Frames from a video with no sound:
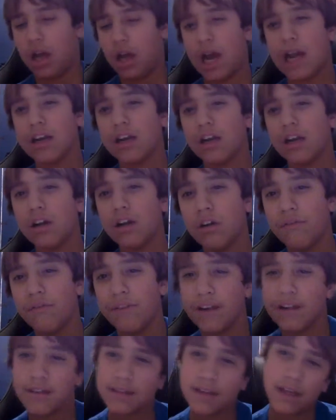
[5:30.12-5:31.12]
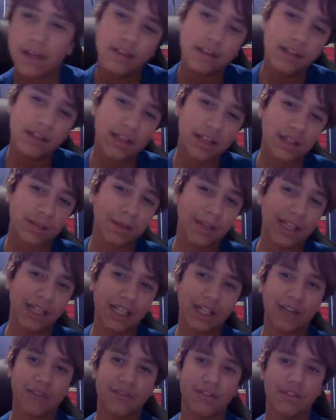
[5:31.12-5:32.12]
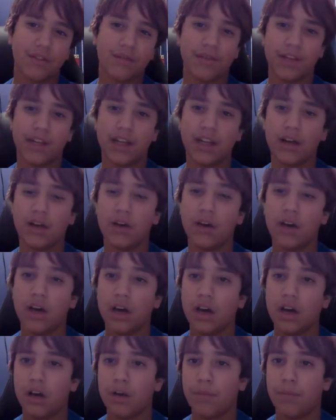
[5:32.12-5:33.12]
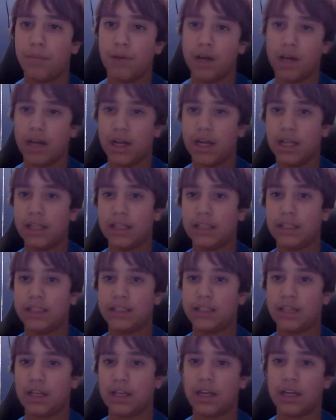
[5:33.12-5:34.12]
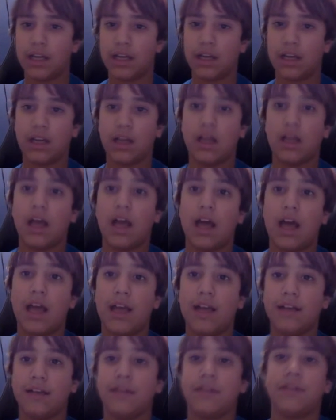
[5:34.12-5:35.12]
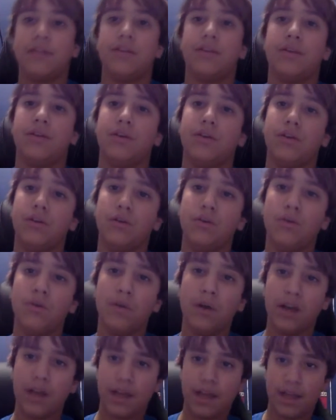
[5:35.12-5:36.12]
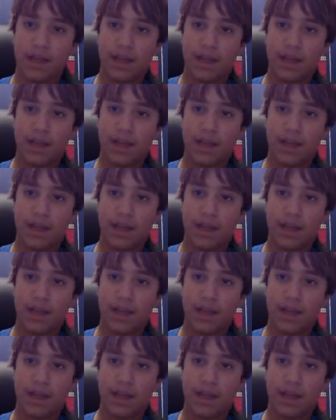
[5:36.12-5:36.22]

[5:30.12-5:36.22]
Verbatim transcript: I don't know if I said this at the beginning of the video, but it's too.